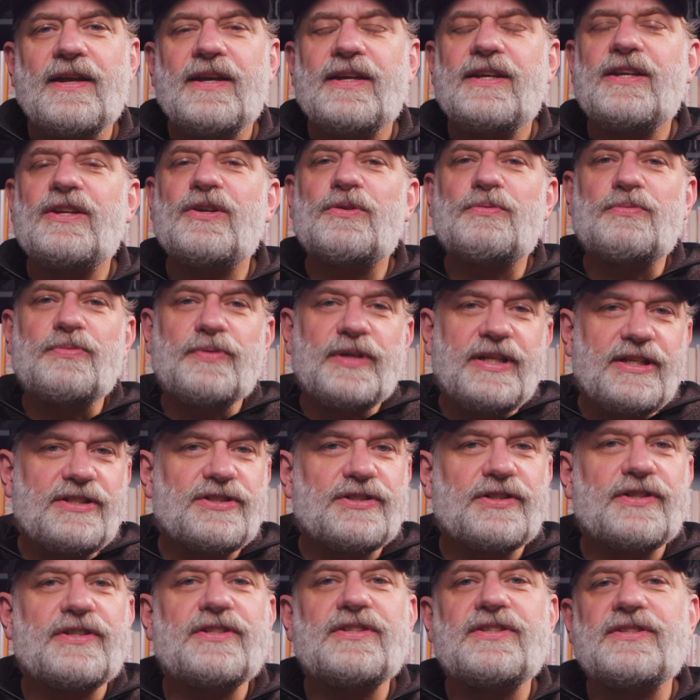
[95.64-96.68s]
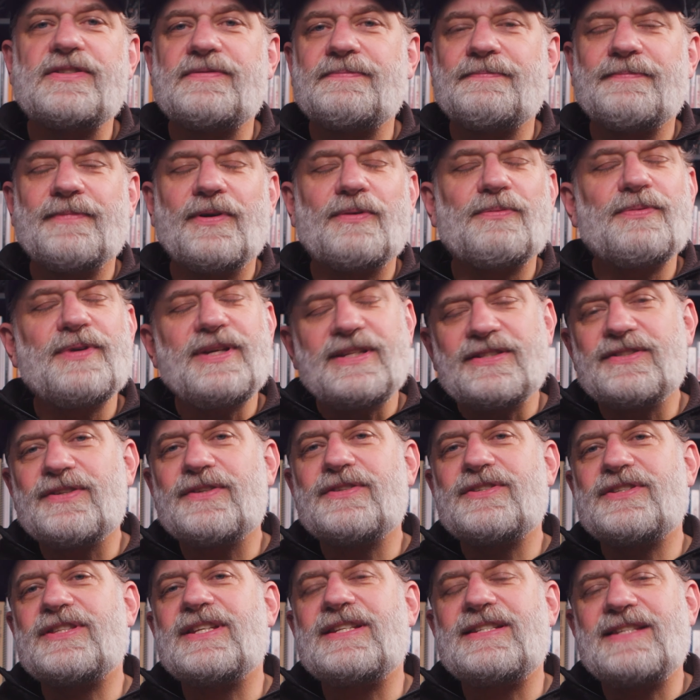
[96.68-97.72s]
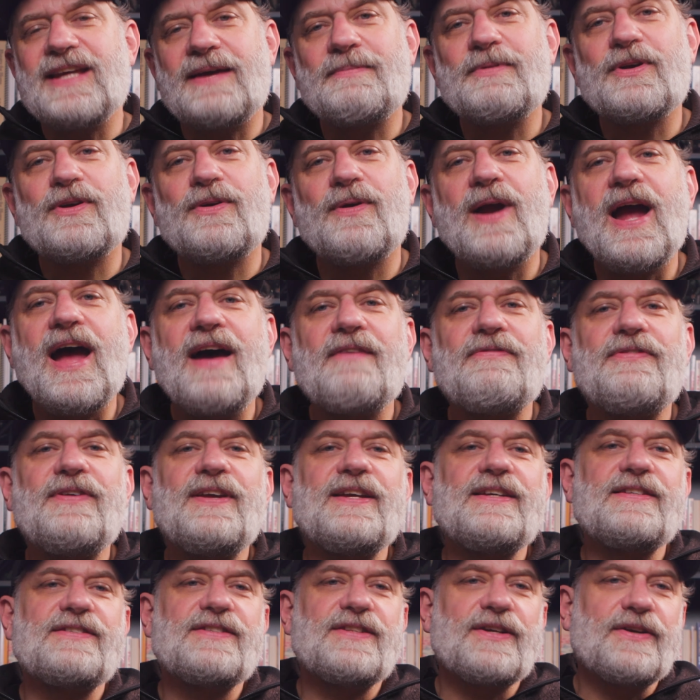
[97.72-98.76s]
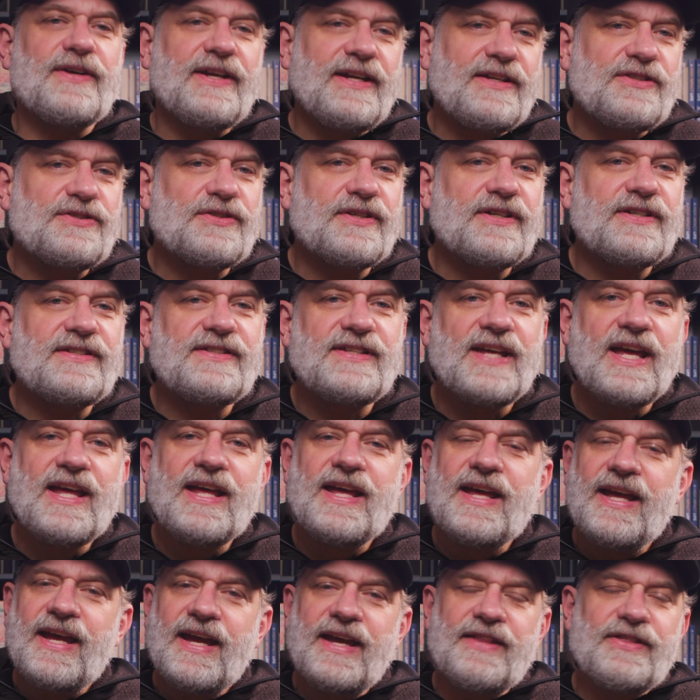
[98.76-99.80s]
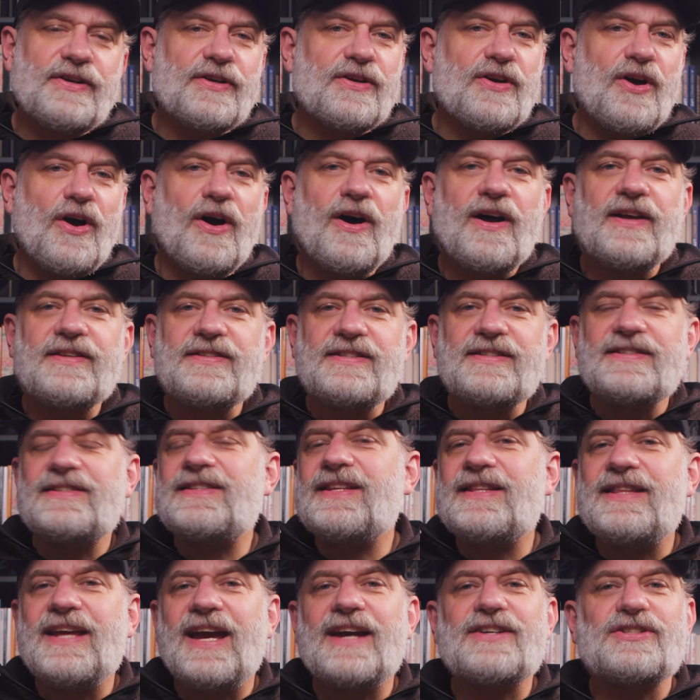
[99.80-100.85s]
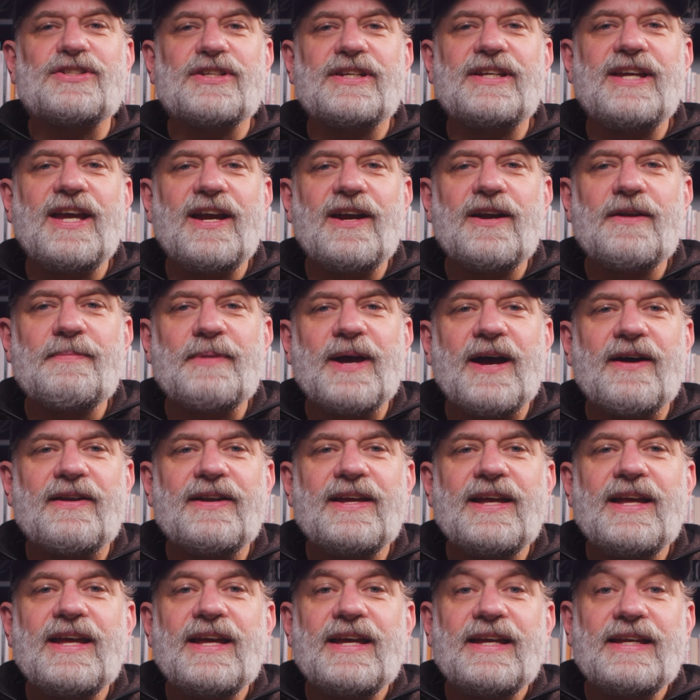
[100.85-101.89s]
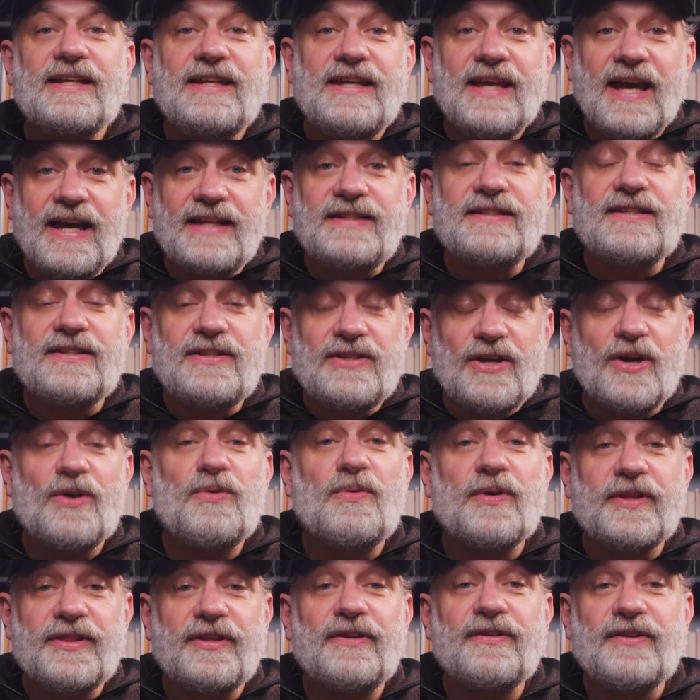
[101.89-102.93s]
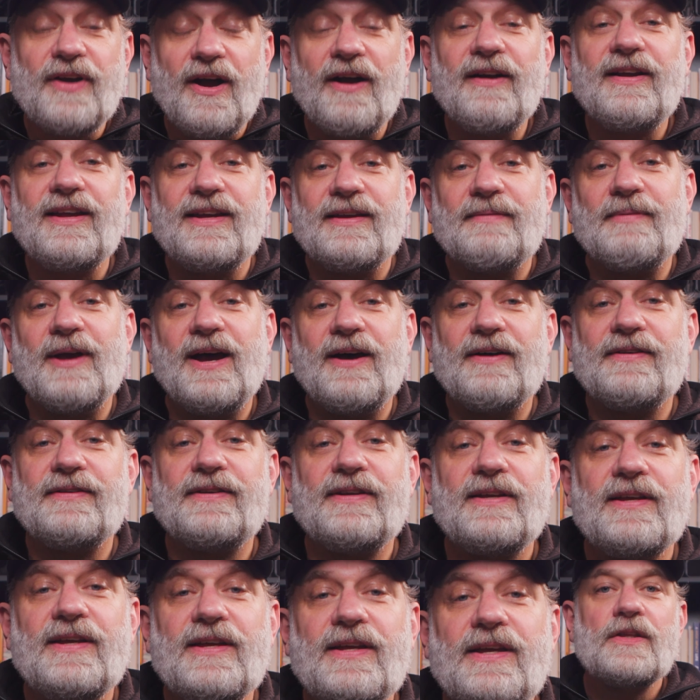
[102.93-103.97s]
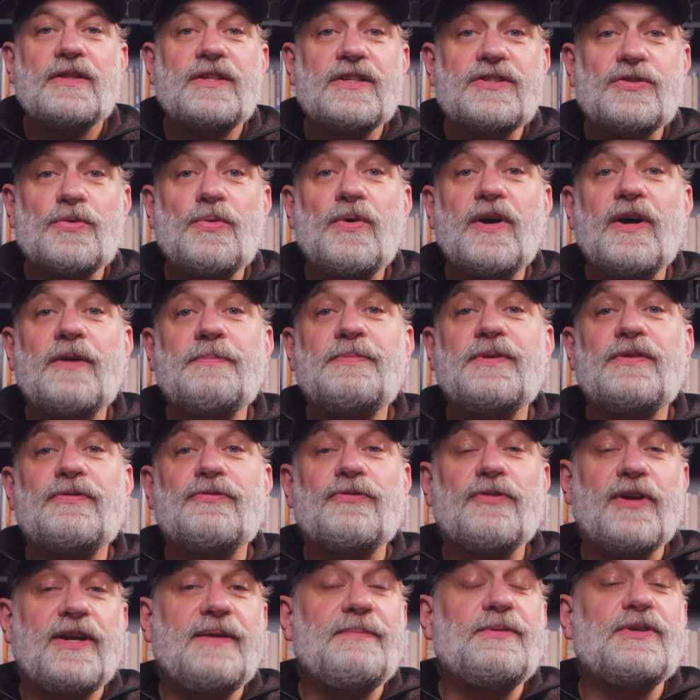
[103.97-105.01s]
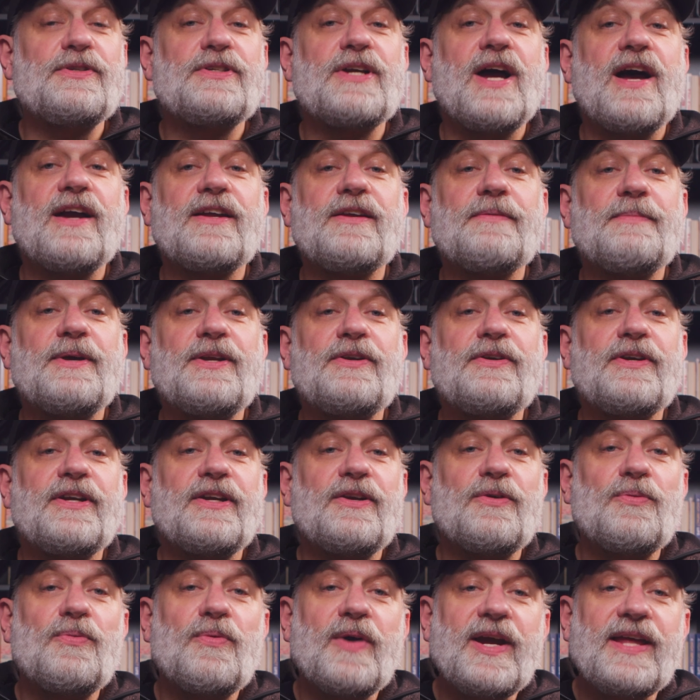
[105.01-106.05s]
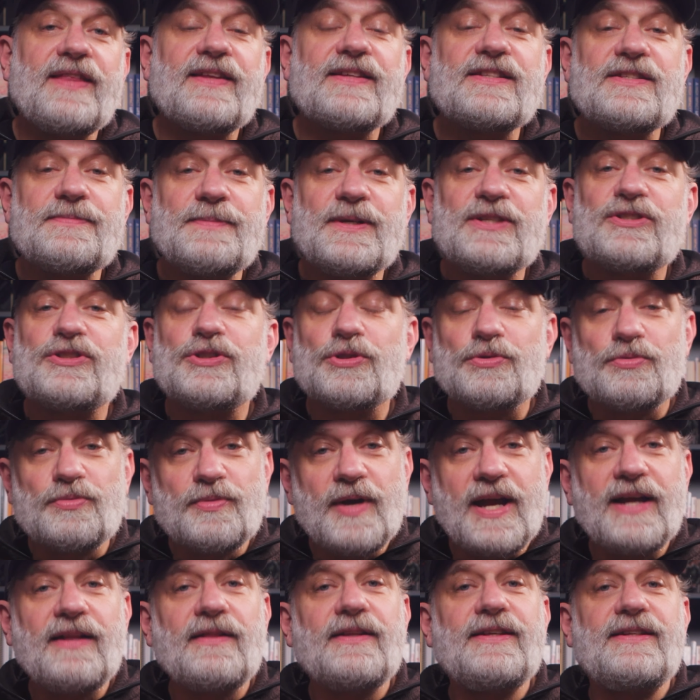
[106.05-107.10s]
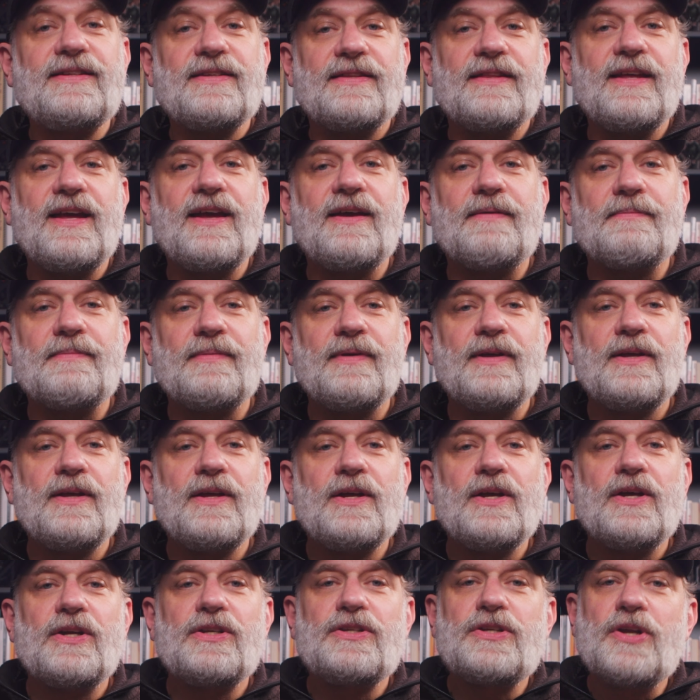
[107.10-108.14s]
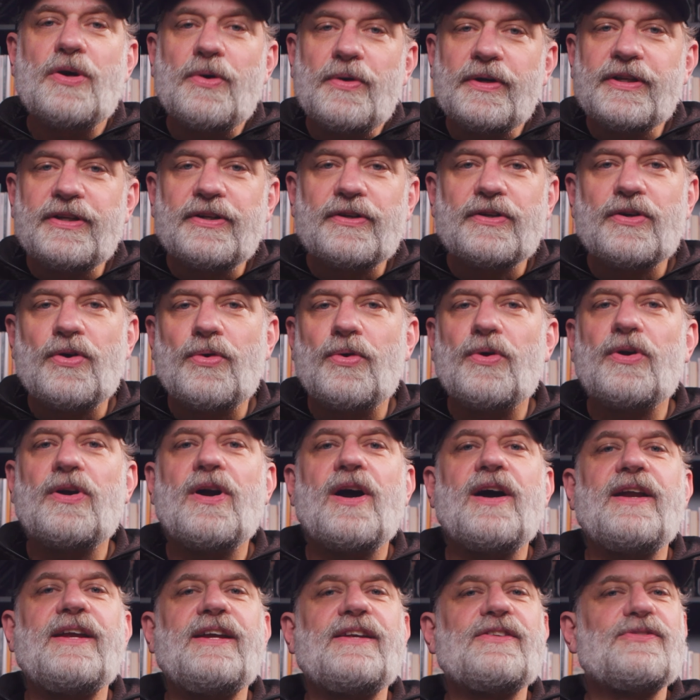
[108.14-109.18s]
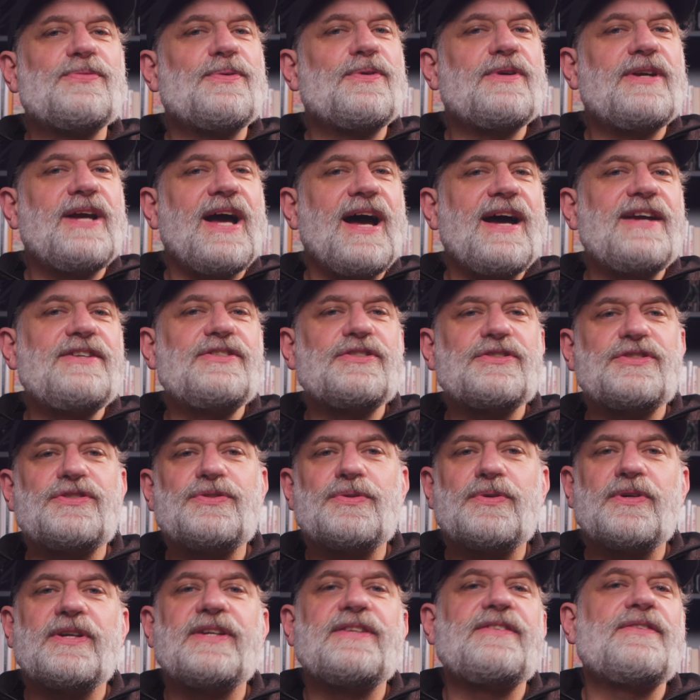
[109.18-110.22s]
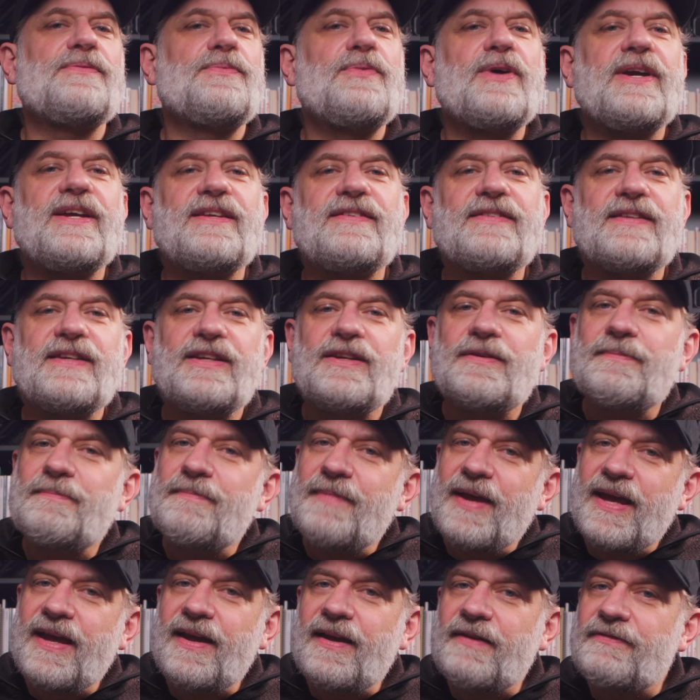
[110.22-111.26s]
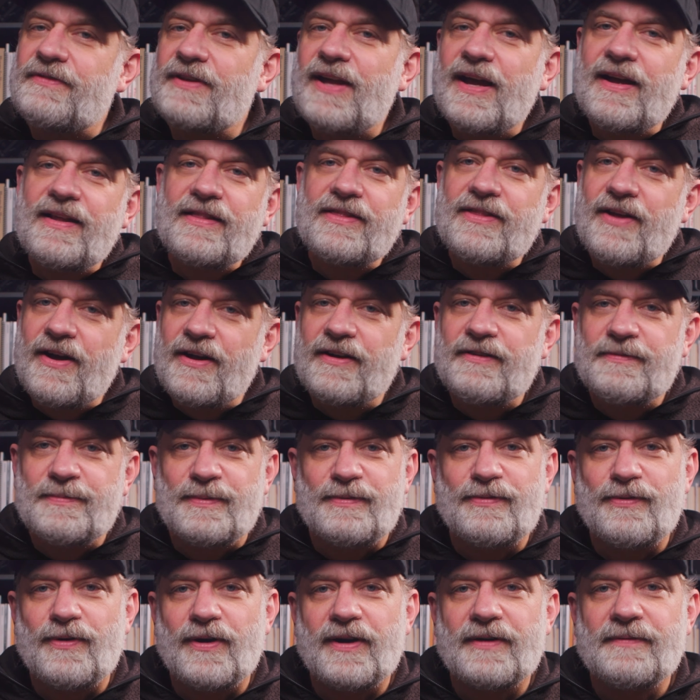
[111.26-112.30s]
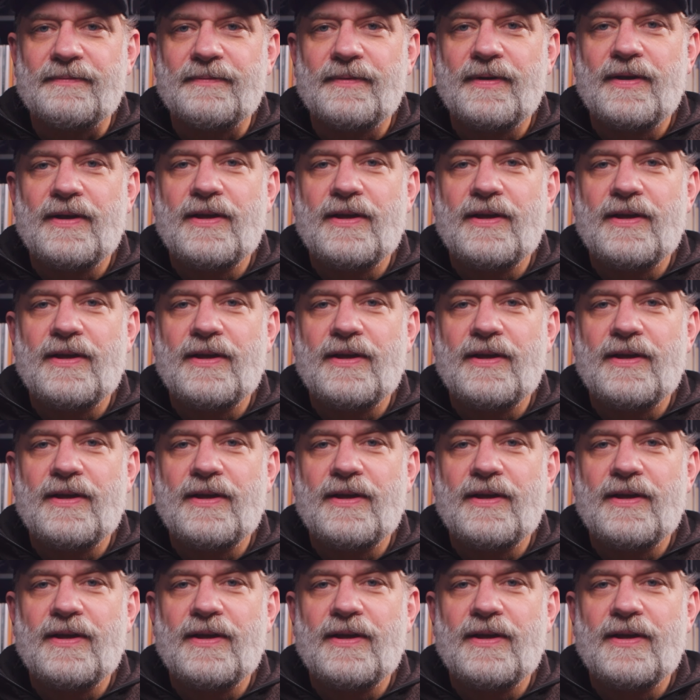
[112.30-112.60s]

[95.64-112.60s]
Research the demographics, their interest, and their causes that they actually care about. Get to know what they're talking about. This will help you frame your documentary in a way that speaks directly to them. Knowing your core audience will guide your stories in ways that you may have not thought of before.